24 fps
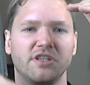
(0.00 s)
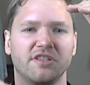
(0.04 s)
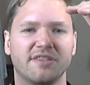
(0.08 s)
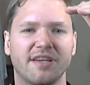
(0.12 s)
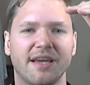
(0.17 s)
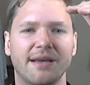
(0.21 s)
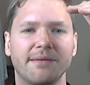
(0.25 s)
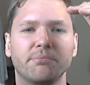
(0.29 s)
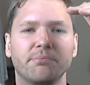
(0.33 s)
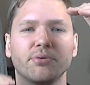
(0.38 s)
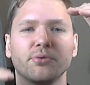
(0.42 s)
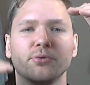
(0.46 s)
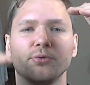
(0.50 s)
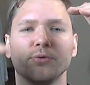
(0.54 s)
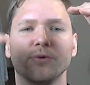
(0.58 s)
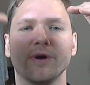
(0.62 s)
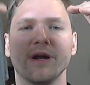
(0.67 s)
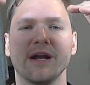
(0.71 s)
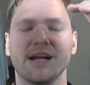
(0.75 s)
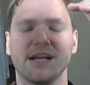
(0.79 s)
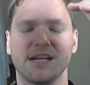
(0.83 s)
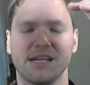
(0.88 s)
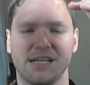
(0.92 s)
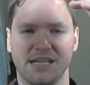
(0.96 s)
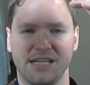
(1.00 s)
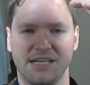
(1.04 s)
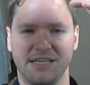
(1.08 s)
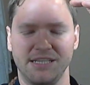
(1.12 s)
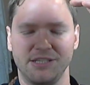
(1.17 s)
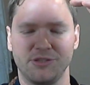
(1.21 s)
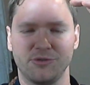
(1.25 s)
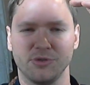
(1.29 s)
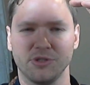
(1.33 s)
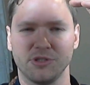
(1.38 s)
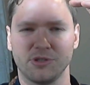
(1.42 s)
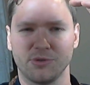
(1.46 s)
temporarily
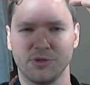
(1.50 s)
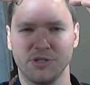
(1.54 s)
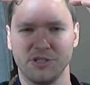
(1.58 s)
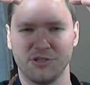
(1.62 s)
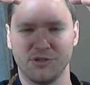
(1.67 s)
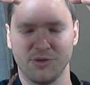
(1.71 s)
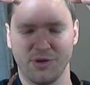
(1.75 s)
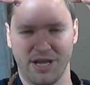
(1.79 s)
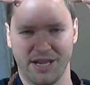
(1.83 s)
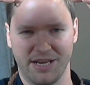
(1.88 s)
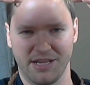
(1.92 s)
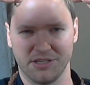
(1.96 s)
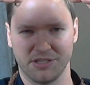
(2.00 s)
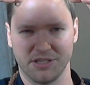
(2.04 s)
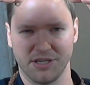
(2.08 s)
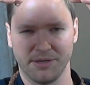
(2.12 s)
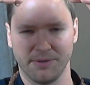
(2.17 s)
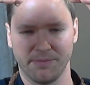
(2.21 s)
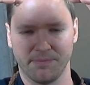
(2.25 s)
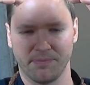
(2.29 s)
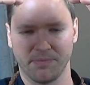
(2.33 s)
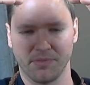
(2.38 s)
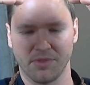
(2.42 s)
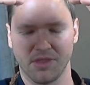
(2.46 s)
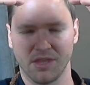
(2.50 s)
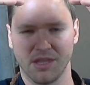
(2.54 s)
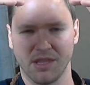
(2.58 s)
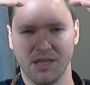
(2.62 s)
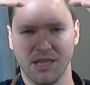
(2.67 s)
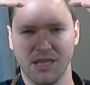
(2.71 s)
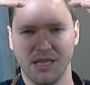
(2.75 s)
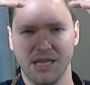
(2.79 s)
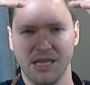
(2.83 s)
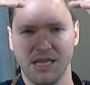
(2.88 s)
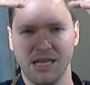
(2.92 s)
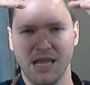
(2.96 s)
need to increase your energy.
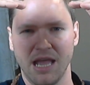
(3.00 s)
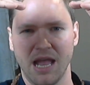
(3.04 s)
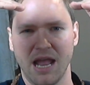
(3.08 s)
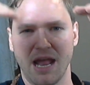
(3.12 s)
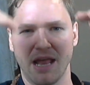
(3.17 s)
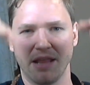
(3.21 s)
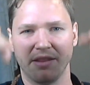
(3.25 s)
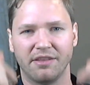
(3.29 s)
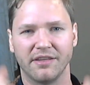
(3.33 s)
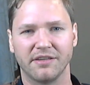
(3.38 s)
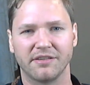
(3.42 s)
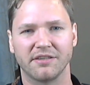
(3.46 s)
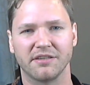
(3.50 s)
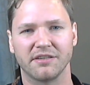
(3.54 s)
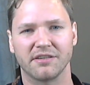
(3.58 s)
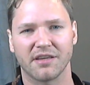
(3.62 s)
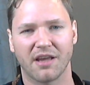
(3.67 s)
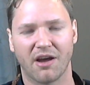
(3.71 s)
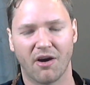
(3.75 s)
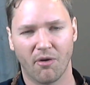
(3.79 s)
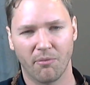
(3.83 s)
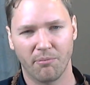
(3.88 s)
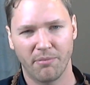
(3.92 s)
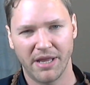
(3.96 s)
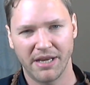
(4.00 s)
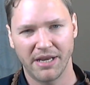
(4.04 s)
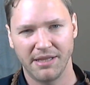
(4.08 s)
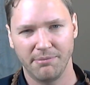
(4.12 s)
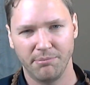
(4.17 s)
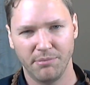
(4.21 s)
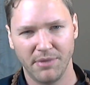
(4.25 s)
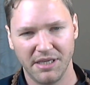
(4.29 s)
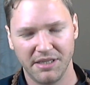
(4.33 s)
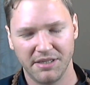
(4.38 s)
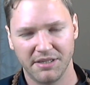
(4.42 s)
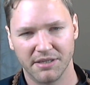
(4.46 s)
And this is how many
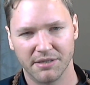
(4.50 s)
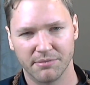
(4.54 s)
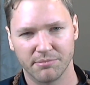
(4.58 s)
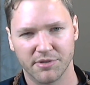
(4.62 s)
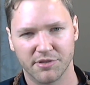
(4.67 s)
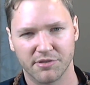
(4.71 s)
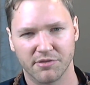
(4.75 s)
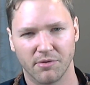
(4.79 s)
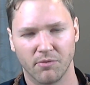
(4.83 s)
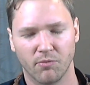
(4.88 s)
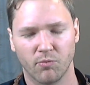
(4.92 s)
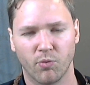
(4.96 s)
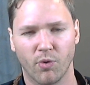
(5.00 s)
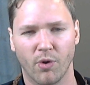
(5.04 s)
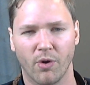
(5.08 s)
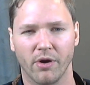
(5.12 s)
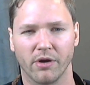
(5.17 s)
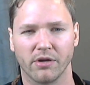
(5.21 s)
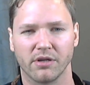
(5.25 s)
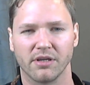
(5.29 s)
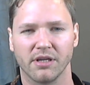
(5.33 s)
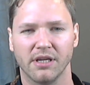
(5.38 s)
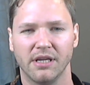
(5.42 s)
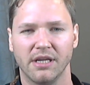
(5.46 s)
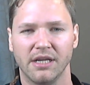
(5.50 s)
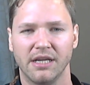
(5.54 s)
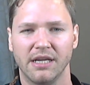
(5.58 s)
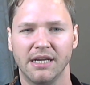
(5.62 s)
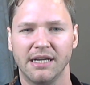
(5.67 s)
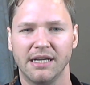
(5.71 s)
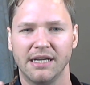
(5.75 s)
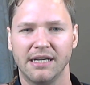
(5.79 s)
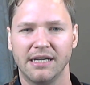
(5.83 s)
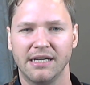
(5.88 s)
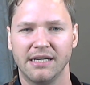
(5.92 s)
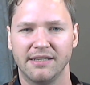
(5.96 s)
mediums work.
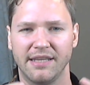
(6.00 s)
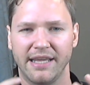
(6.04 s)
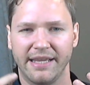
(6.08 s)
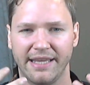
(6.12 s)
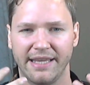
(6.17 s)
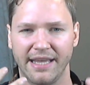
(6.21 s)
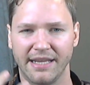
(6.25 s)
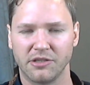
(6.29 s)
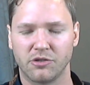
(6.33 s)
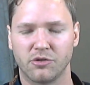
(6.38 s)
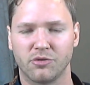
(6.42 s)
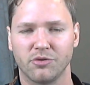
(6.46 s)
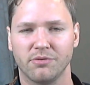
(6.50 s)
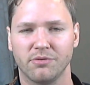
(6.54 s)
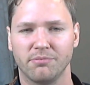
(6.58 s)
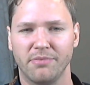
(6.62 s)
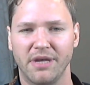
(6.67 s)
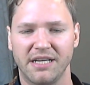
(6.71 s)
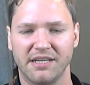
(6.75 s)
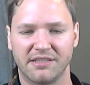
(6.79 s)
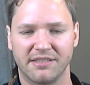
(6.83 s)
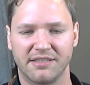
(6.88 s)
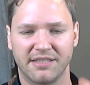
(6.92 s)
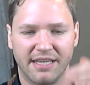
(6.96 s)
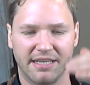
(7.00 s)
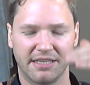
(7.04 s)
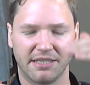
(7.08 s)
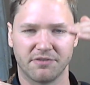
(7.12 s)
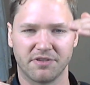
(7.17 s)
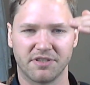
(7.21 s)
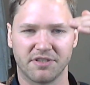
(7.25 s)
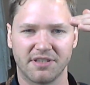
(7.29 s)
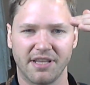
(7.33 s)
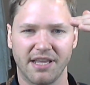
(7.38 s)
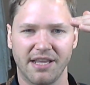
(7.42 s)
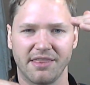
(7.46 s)
they get into a meditative
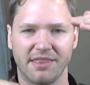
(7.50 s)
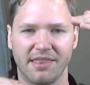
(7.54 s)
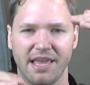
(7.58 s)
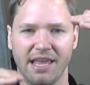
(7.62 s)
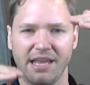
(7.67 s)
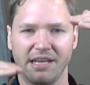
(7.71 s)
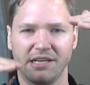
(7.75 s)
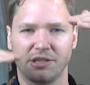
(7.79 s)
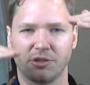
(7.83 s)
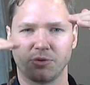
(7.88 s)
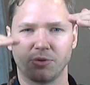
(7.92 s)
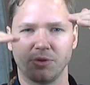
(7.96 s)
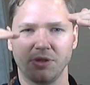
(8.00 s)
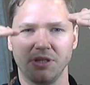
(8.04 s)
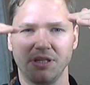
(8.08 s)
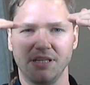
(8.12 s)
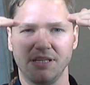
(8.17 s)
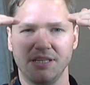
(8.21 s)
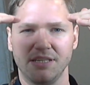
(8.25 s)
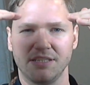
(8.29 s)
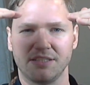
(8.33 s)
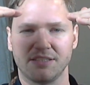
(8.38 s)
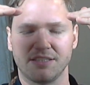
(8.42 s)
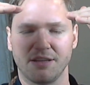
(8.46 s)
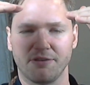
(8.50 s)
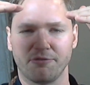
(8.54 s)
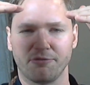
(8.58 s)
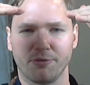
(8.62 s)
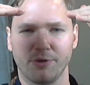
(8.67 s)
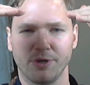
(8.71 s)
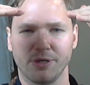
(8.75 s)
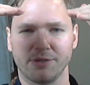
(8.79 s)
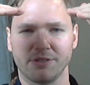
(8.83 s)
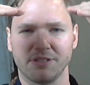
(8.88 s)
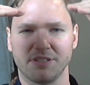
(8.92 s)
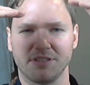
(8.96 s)
state, they increase their
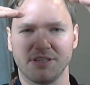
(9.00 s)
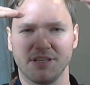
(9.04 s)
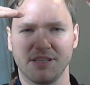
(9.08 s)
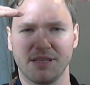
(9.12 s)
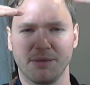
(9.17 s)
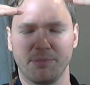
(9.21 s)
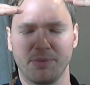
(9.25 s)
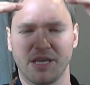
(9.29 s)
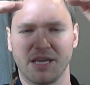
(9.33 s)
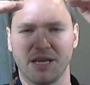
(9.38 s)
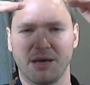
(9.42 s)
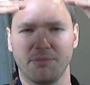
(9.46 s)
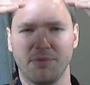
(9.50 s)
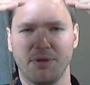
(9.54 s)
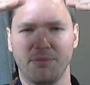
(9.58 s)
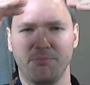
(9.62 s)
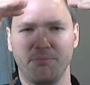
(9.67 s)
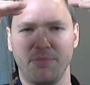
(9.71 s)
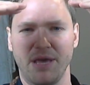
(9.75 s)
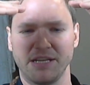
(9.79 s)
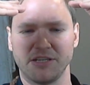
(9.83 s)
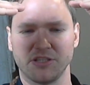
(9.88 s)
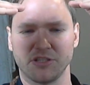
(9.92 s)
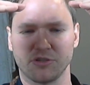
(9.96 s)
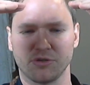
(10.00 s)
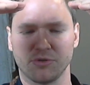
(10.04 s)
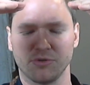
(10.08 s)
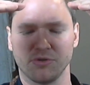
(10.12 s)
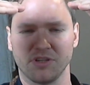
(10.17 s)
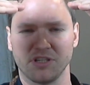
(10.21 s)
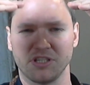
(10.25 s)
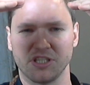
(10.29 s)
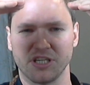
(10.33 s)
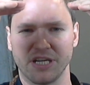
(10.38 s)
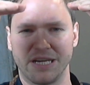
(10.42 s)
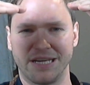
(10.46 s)
frequency, they become a match to
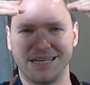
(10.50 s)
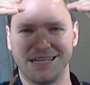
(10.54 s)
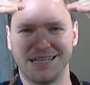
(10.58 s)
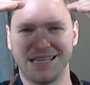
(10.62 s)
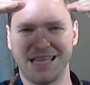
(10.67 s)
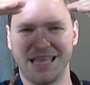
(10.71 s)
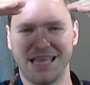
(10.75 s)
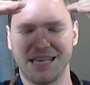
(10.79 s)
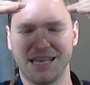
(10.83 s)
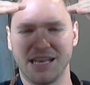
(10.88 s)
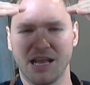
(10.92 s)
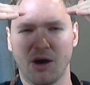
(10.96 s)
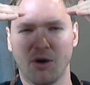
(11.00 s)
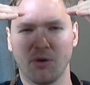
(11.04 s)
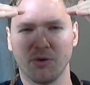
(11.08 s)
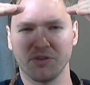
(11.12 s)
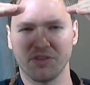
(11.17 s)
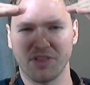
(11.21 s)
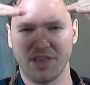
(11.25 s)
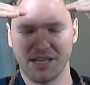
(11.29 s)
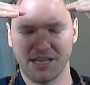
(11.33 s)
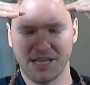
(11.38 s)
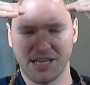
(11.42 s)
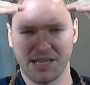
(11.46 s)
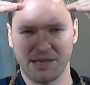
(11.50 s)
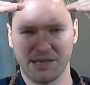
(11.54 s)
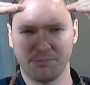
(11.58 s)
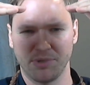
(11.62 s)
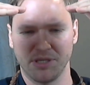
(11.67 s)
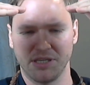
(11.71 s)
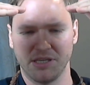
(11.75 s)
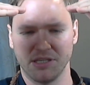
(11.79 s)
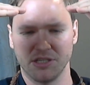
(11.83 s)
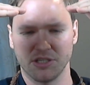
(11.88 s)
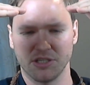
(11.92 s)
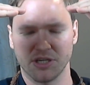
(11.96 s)
the channel, and now they can
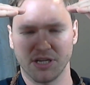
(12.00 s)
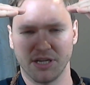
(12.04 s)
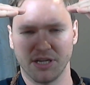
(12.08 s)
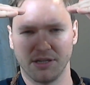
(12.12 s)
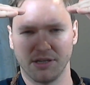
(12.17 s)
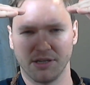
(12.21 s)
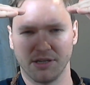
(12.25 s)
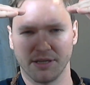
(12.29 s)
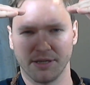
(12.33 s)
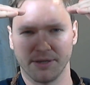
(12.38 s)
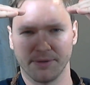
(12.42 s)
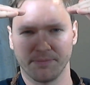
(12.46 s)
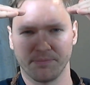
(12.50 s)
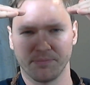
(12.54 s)
begin channeling.